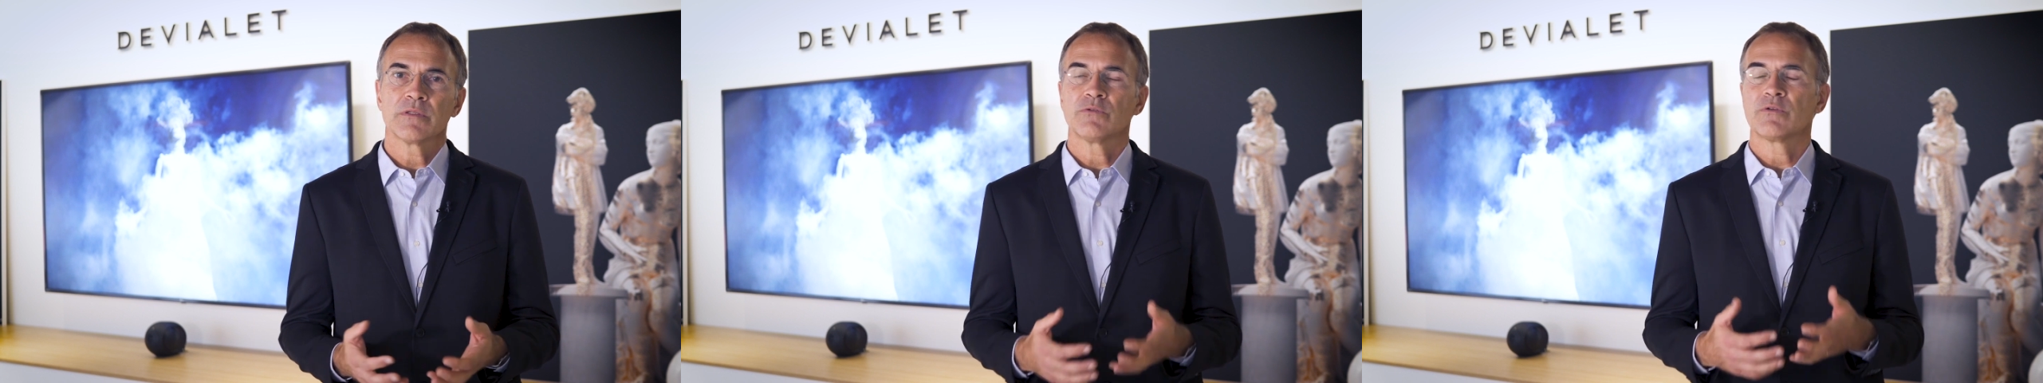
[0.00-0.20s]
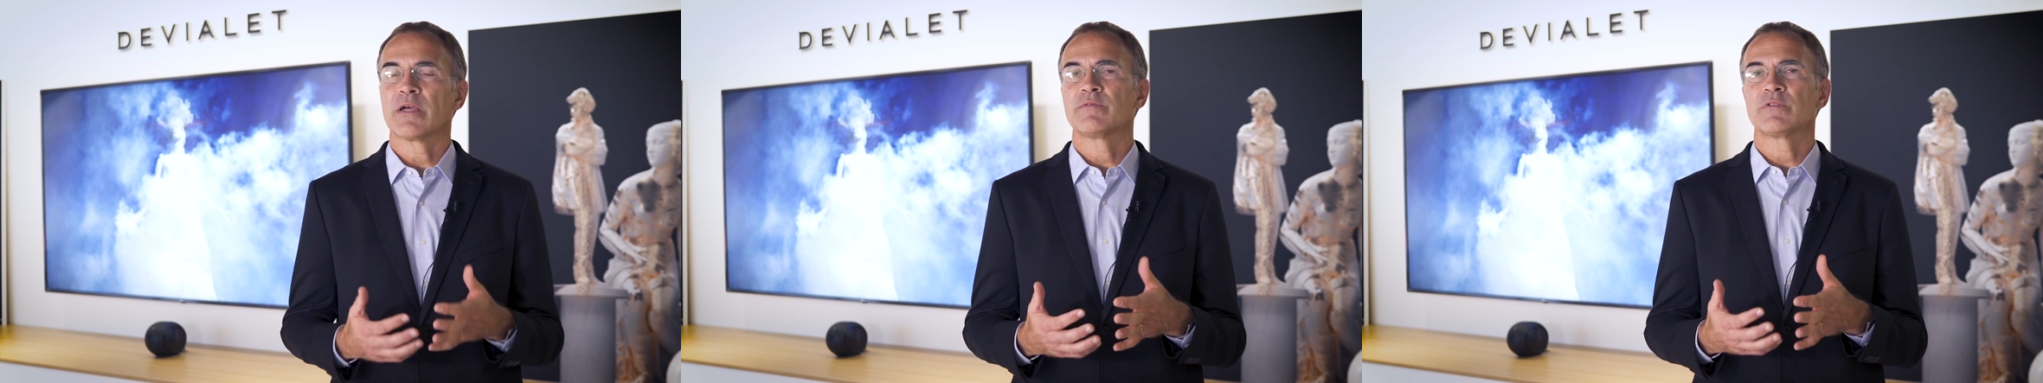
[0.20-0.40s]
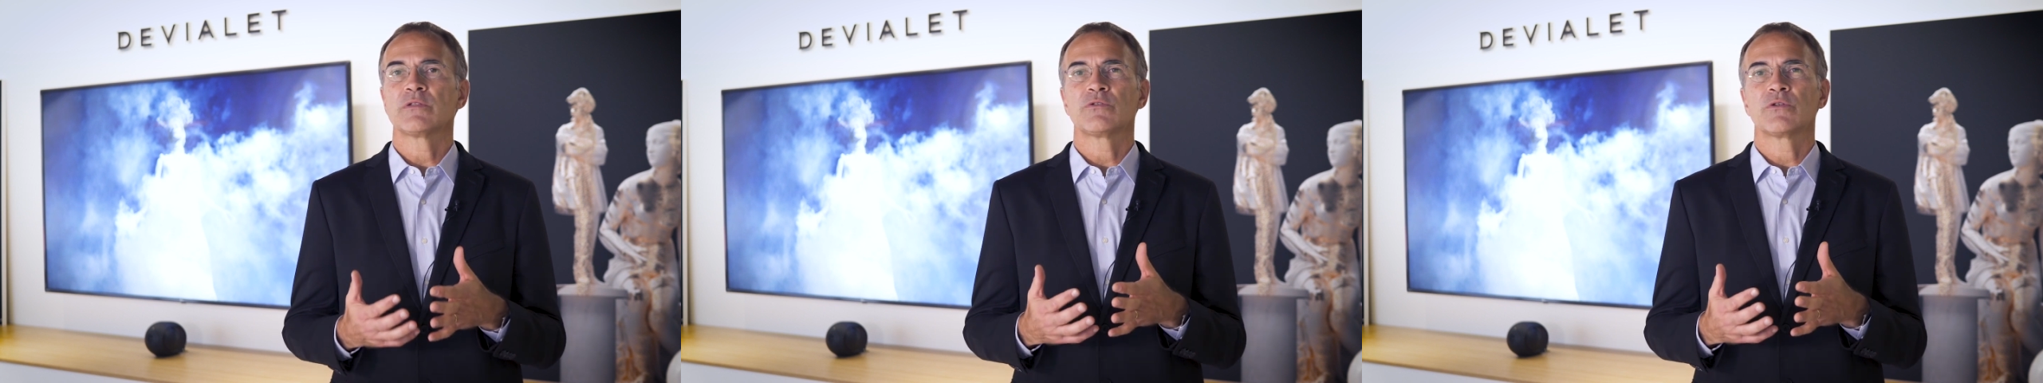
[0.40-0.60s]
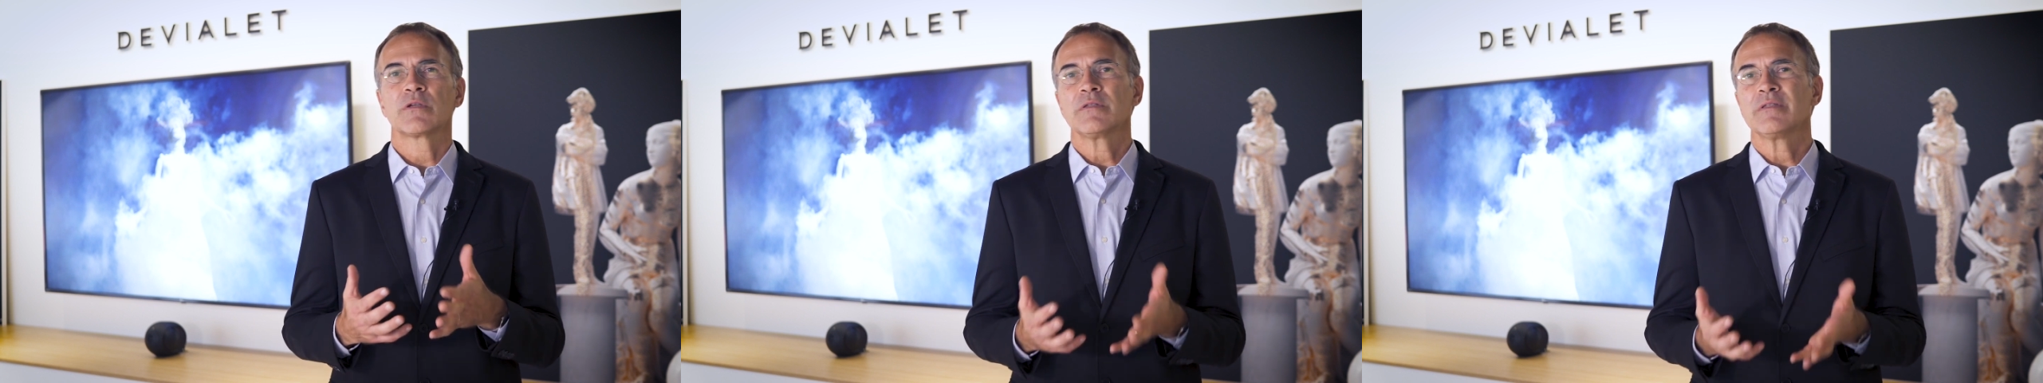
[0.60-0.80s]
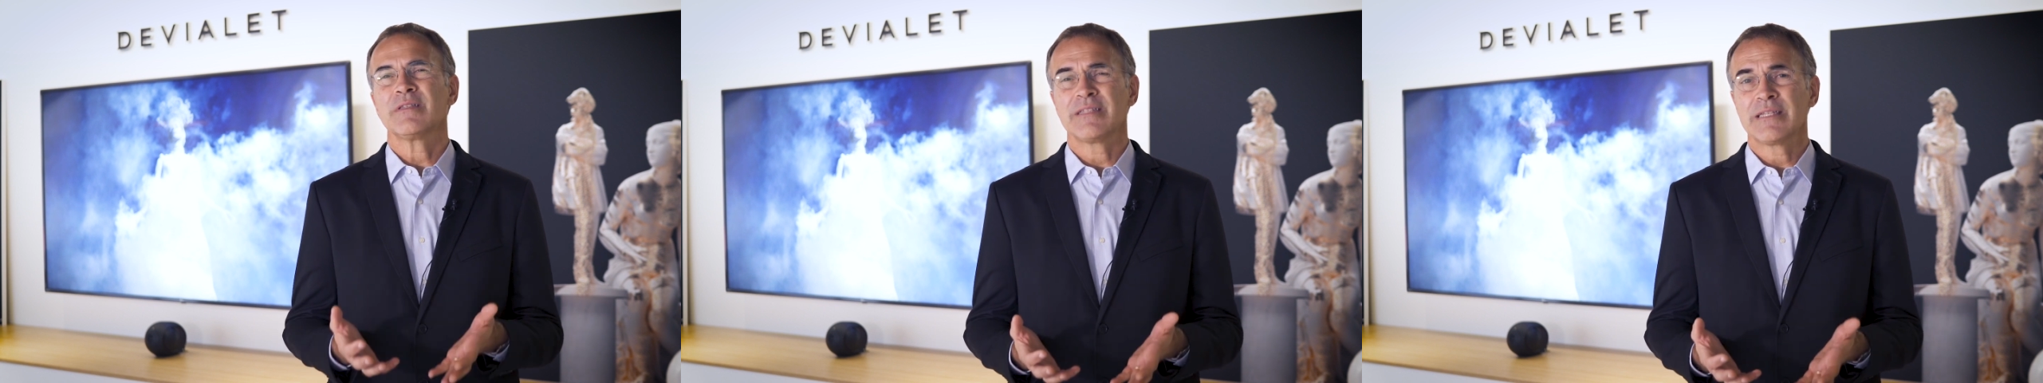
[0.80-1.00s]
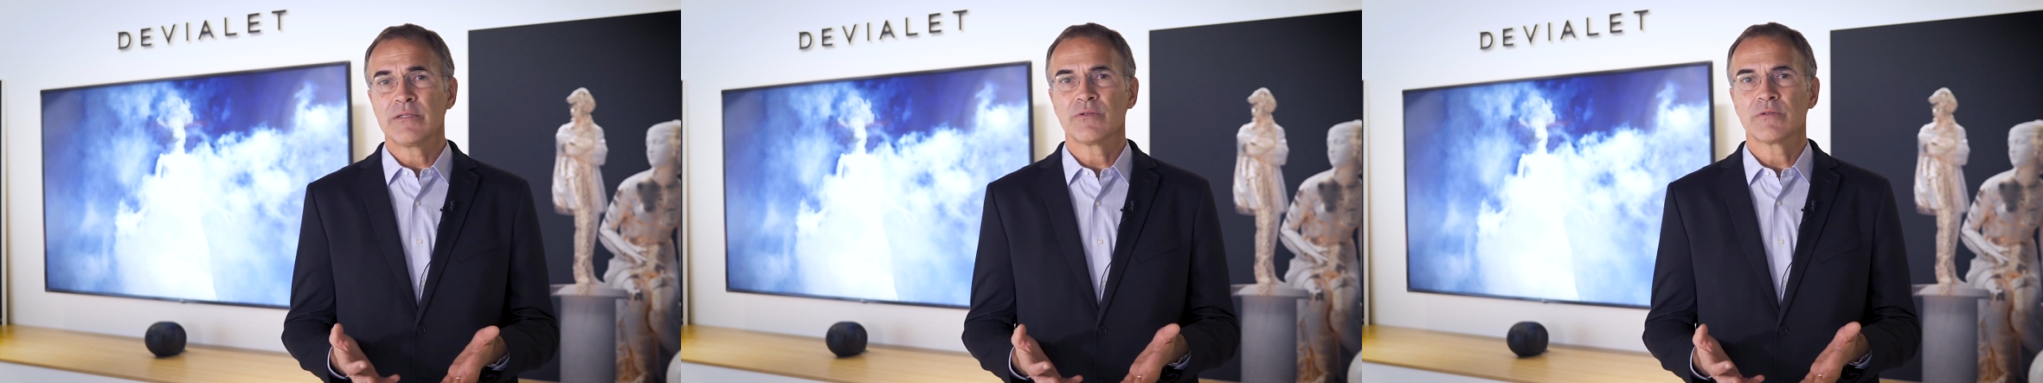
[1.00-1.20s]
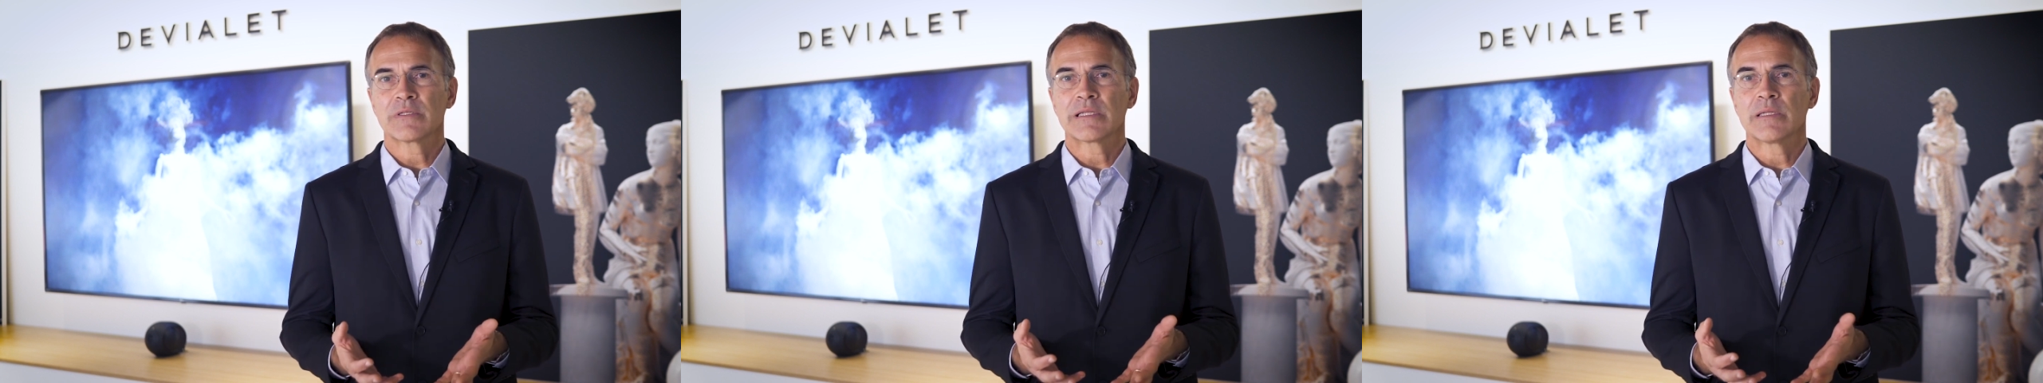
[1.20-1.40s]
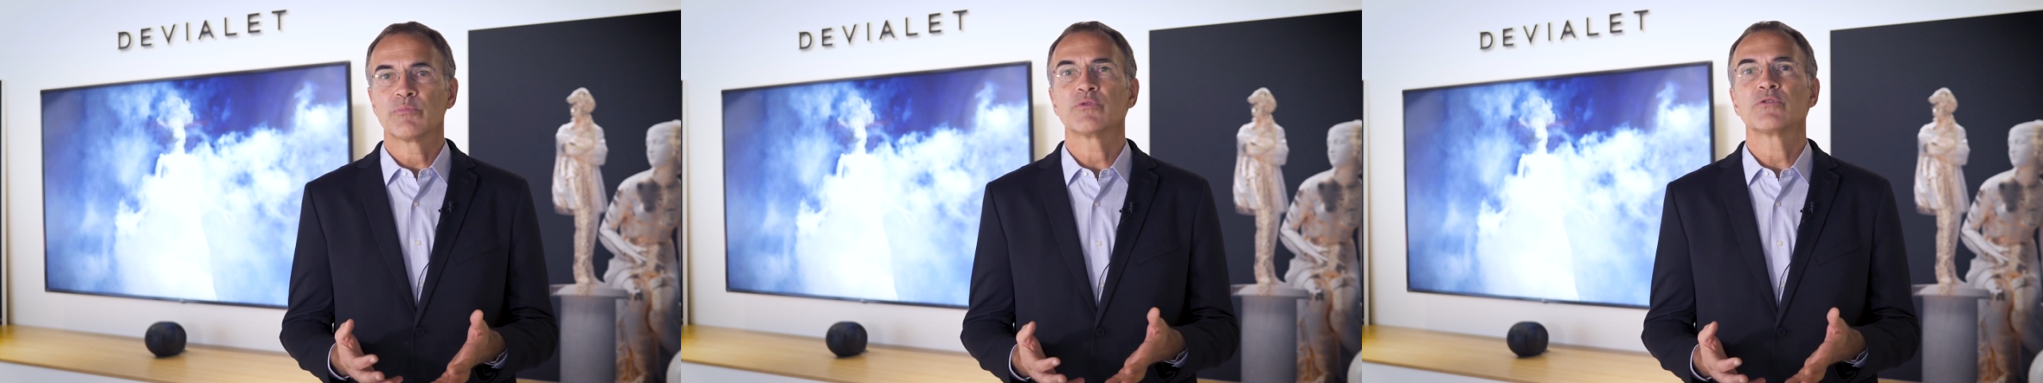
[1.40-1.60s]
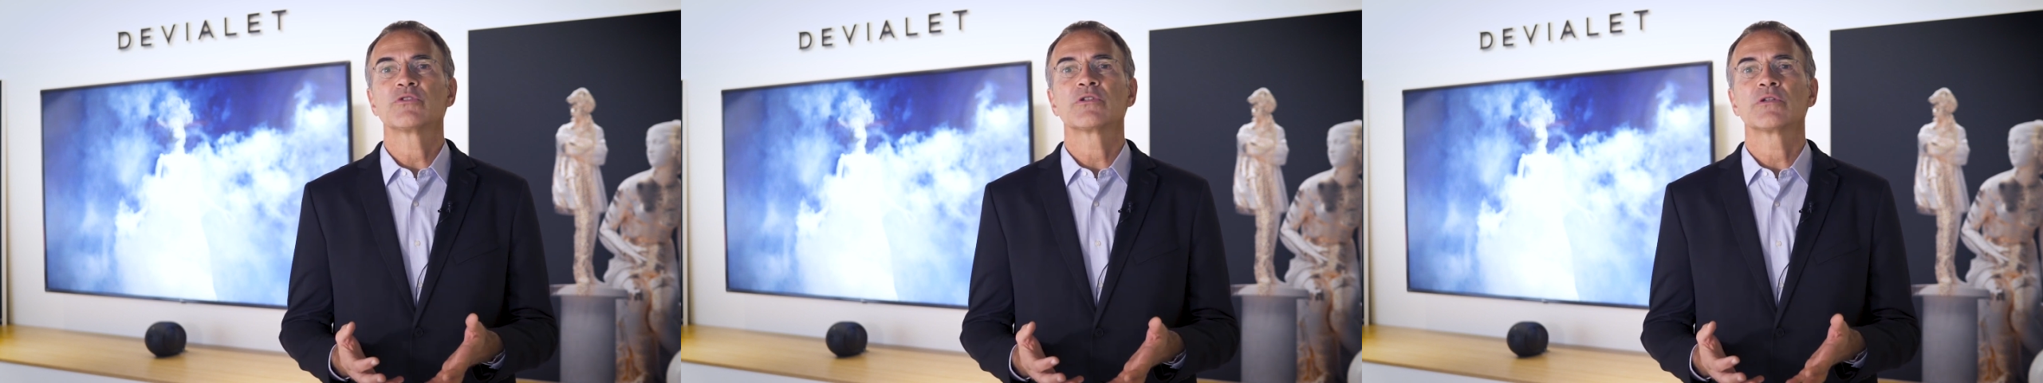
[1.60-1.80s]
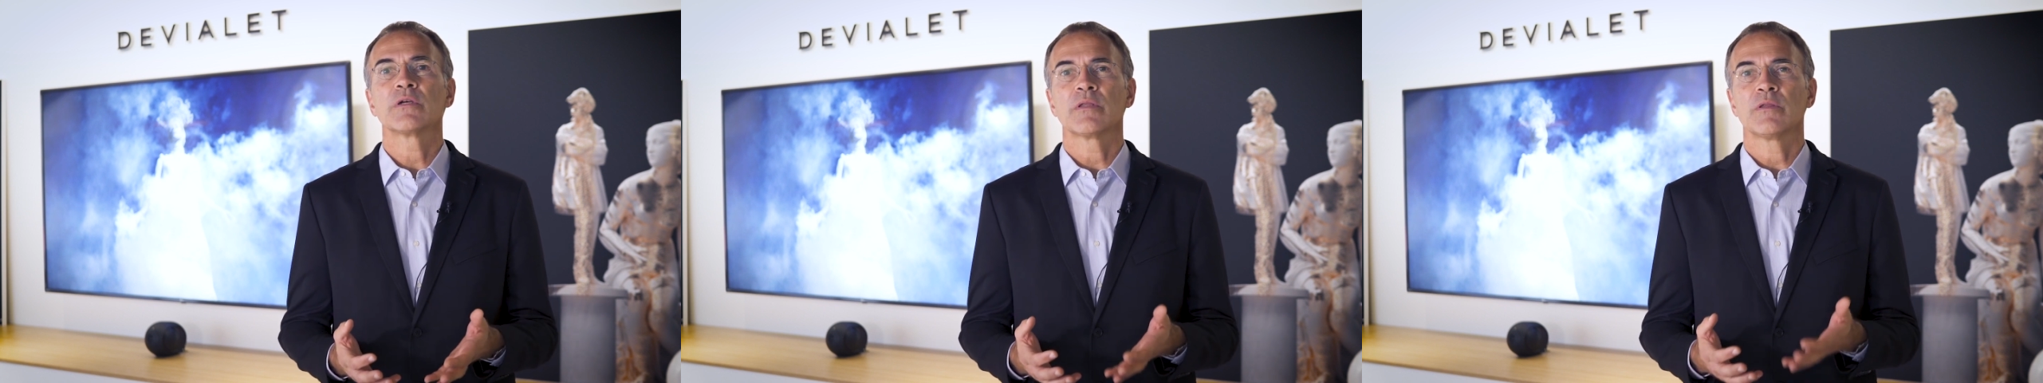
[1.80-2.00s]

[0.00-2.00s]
drives us to continuously push